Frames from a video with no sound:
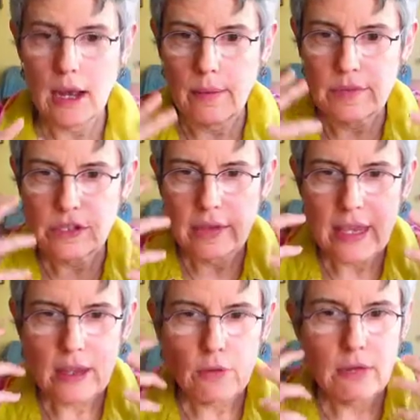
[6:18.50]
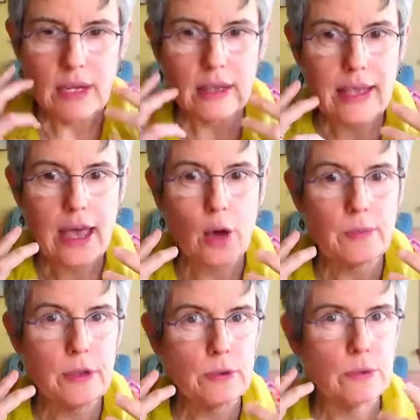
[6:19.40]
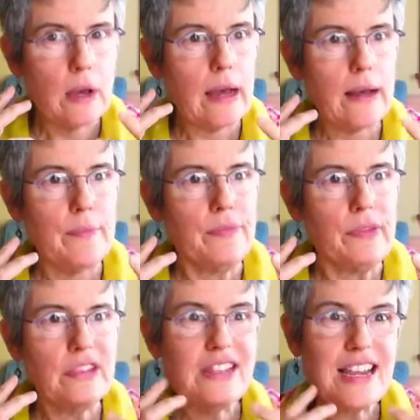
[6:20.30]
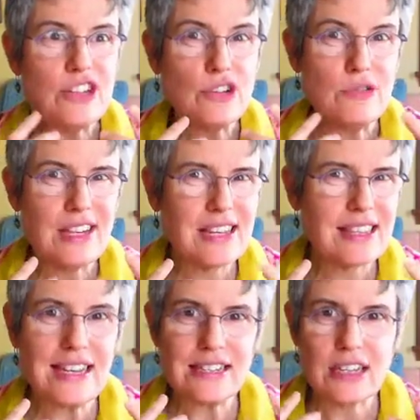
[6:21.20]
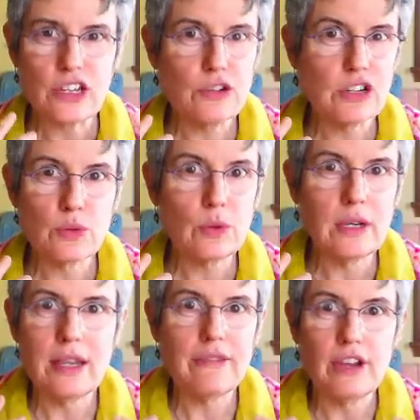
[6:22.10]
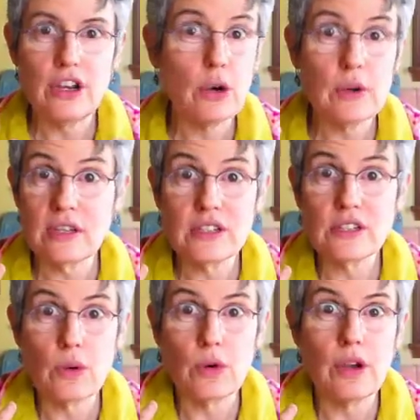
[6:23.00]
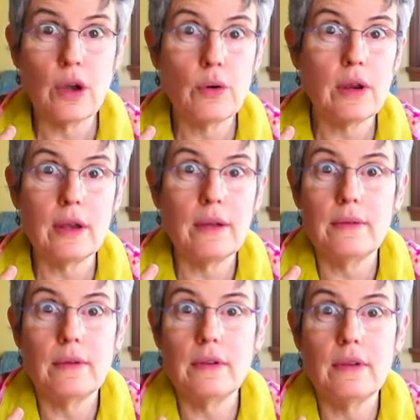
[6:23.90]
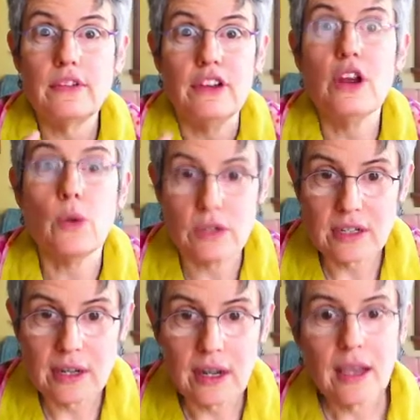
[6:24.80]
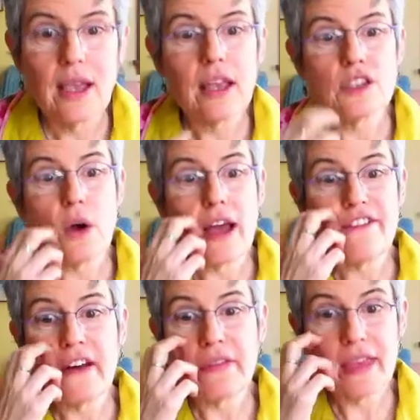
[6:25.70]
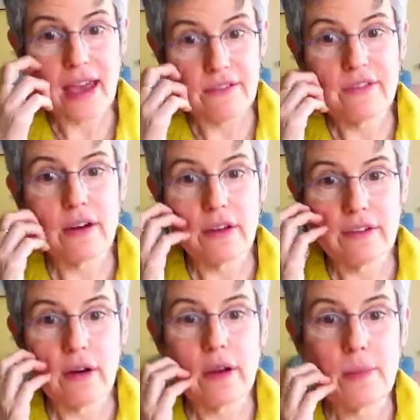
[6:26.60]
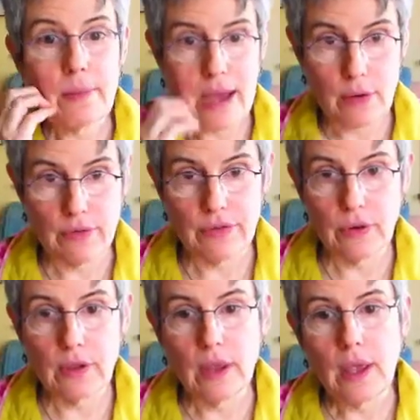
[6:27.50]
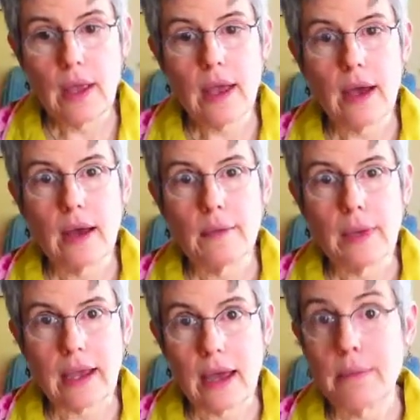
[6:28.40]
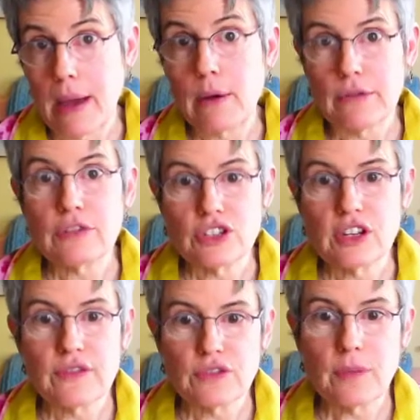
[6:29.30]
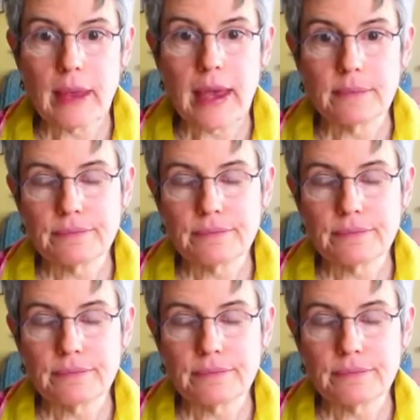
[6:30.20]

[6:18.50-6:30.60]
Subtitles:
So they can really help you stay tuned into things that you just wouldn't even notice or know to note. So I found that very, very powerful. I got powerful shifts from that.